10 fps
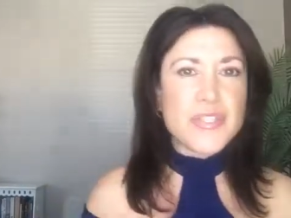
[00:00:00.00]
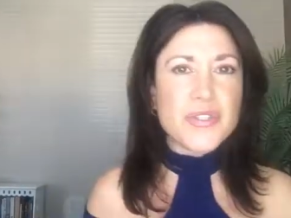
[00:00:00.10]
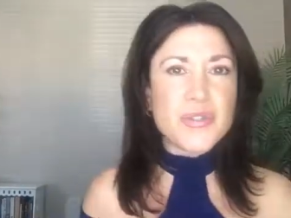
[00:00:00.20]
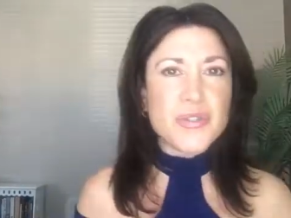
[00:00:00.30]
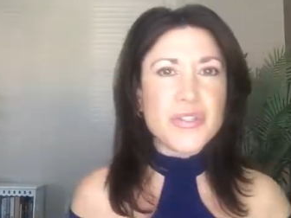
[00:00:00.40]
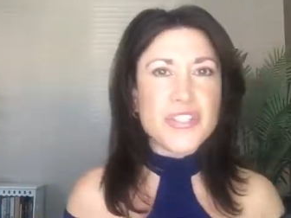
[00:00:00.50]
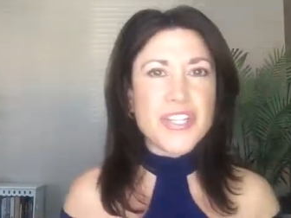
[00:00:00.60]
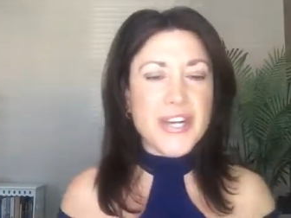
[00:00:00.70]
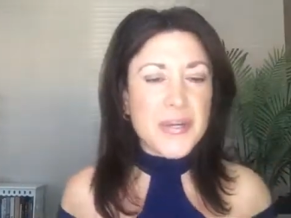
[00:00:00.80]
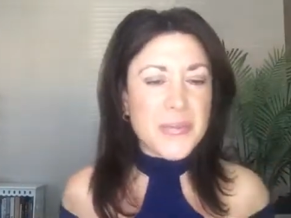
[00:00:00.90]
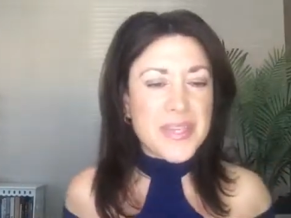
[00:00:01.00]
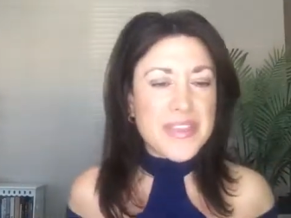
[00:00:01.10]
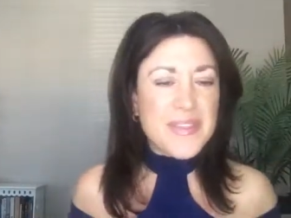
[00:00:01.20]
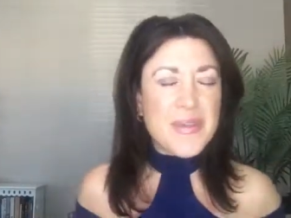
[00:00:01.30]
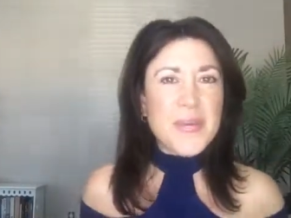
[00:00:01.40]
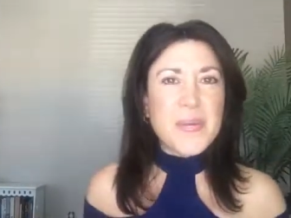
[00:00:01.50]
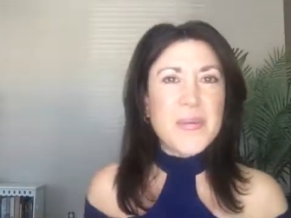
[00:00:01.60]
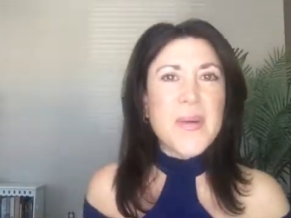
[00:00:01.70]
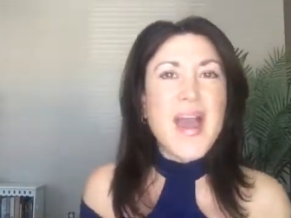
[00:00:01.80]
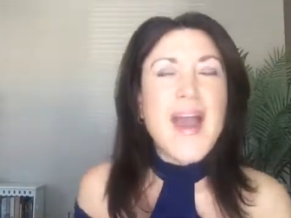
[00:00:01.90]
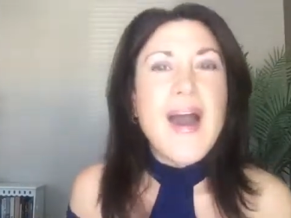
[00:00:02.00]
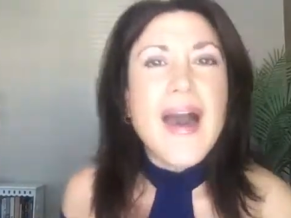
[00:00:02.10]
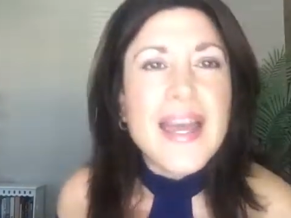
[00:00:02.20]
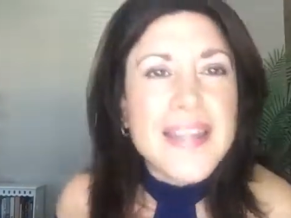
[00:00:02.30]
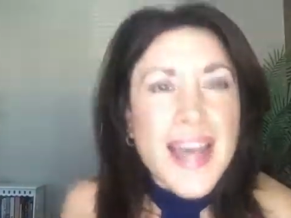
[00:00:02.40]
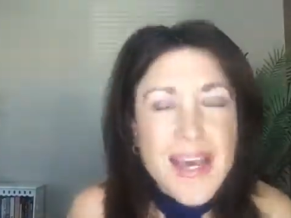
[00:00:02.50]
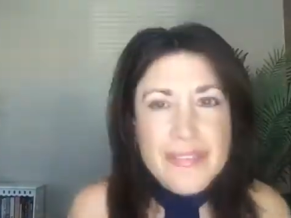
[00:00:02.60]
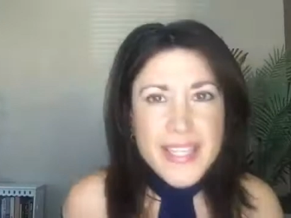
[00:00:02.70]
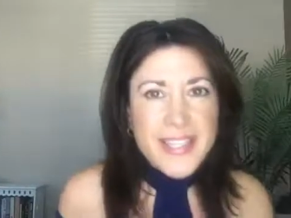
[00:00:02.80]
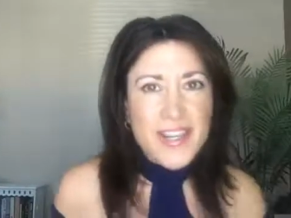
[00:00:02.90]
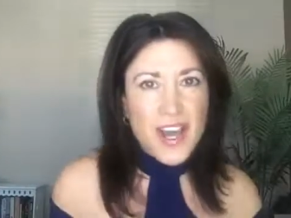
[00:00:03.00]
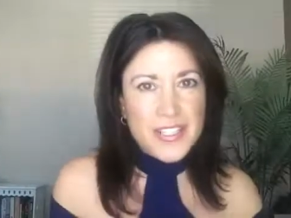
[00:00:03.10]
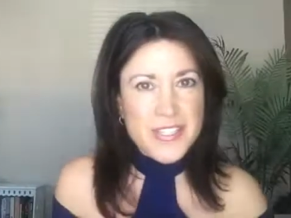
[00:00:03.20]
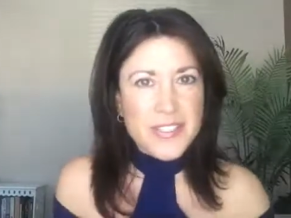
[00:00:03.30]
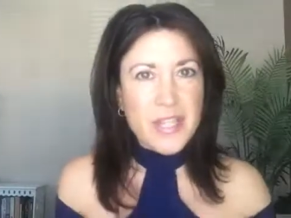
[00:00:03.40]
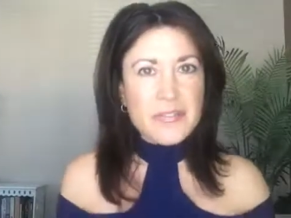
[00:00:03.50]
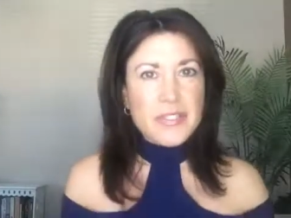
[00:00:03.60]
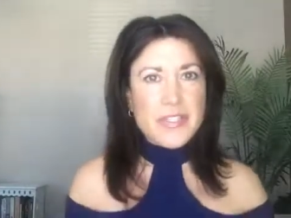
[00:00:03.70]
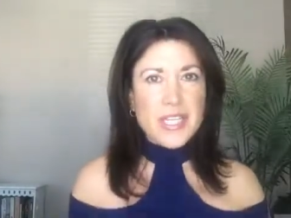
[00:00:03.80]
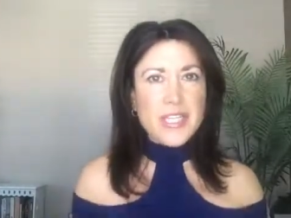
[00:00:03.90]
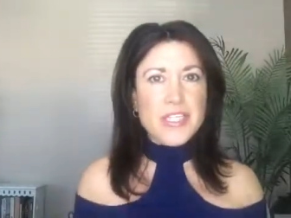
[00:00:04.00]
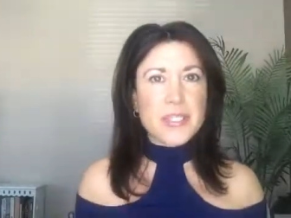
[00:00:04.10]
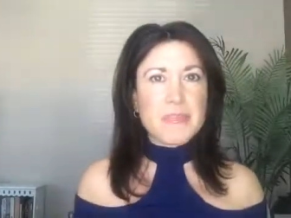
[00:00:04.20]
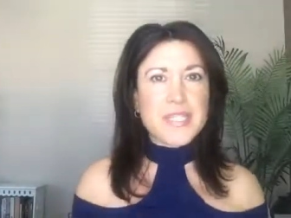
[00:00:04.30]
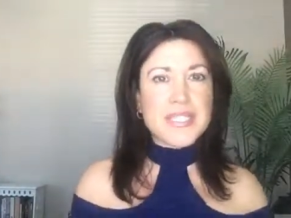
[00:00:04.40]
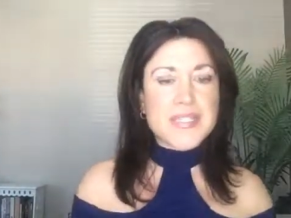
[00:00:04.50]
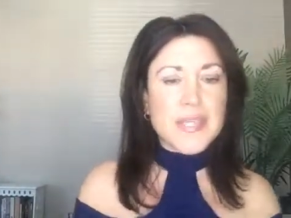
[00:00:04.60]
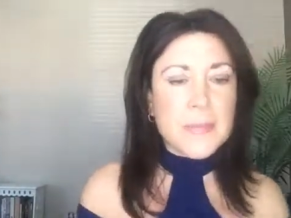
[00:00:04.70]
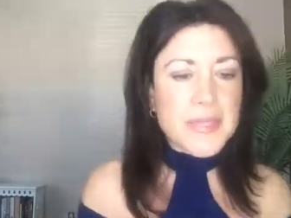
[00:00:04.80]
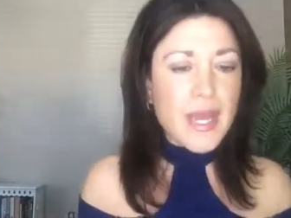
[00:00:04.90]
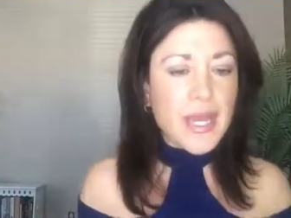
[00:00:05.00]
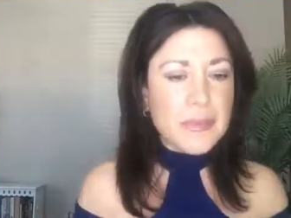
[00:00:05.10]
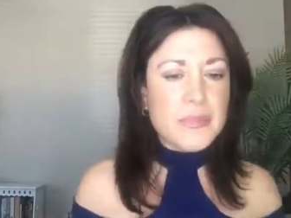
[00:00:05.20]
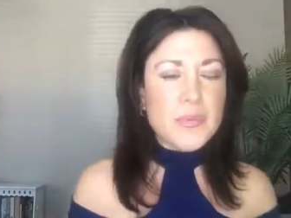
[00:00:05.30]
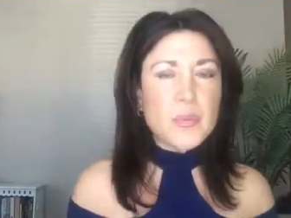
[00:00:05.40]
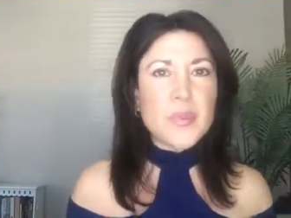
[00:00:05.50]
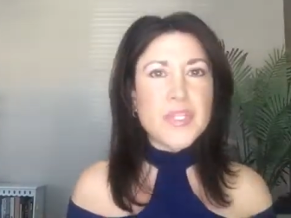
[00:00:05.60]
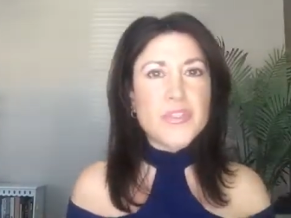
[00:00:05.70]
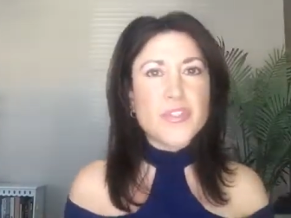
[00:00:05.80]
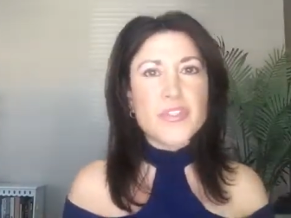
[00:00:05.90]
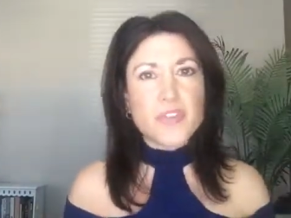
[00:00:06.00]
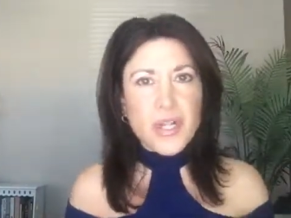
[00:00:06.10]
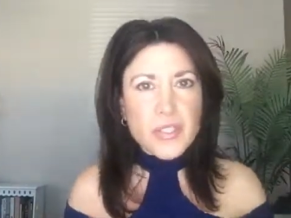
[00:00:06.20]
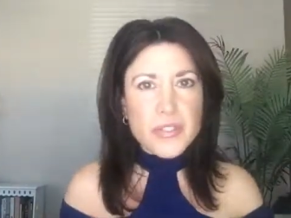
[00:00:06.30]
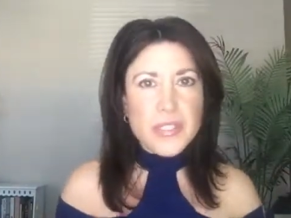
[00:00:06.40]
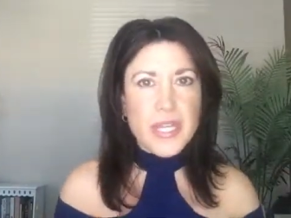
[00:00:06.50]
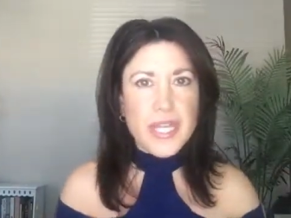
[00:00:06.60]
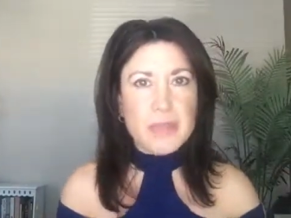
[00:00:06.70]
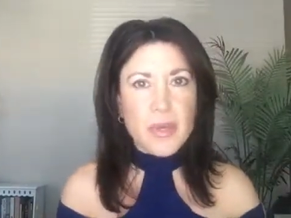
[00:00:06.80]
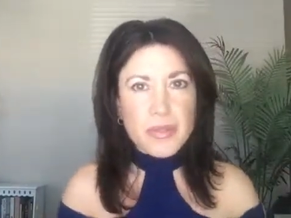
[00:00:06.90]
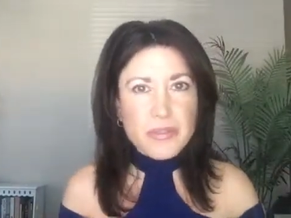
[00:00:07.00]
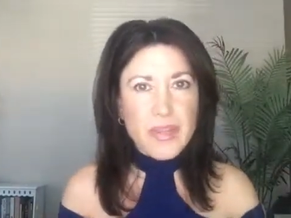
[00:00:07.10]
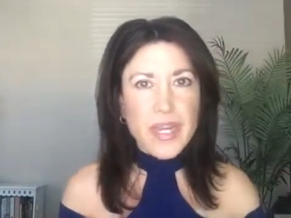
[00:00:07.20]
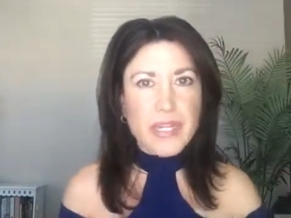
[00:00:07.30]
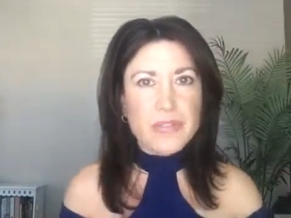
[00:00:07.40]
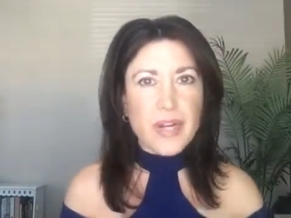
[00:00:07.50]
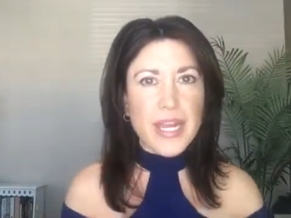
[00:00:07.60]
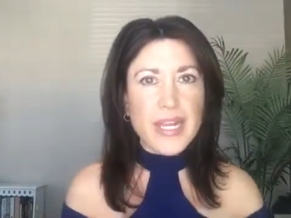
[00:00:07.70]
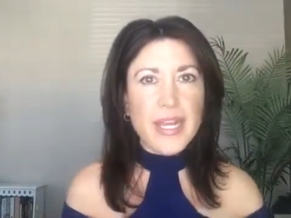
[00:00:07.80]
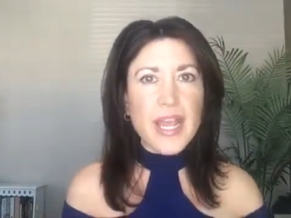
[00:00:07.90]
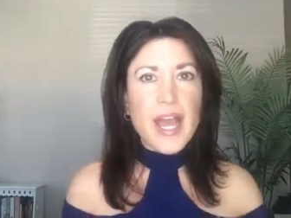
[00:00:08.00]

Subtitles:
to share with you and have like an honest conversation, because sometimes we struggle staying motivated, right?